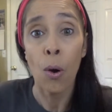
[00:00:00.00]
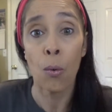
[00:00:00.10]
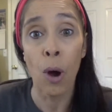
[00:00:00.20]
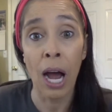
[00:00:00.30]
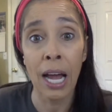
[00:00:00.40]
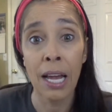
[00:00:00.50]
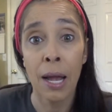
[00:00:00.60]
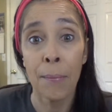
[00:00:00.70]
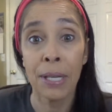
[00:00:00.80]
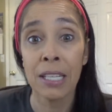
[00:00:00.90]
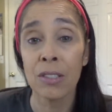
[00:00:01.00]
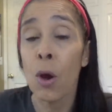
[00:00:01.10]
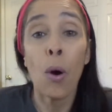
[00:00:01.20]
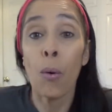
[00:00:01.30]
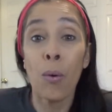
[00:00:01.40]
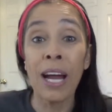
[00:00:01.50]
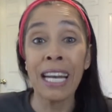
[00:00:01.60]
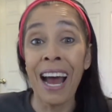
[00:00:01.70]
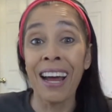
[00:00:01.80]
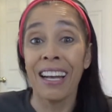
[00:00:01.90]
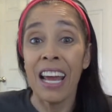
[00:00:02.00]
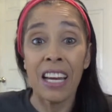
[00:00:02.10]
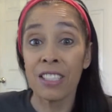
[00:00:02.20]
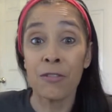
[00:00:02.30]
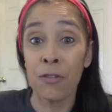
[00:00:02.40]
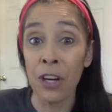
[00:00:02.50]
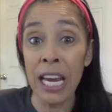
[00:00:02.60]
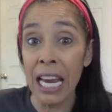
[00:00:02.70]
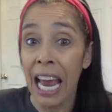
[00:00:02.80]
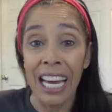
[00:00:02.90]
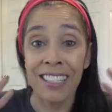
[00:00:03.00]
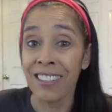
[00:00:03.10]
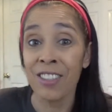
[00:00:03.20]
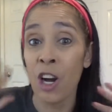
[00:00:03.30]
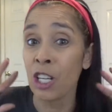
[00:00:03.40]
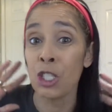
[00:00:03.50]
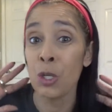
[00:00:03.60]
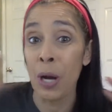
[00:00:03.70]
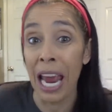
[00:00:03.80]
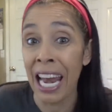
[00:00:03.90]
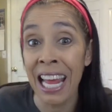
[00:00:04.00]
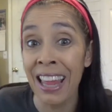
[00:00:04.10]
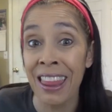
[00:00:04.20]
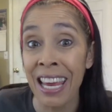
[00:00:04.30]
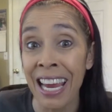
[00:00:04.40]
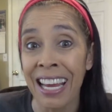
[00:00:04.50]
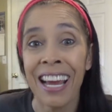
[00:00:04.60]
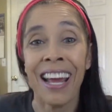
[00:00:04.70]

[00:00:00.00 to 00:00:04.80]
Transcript: Why? Because why not? It's free. It doesn't cost you anything.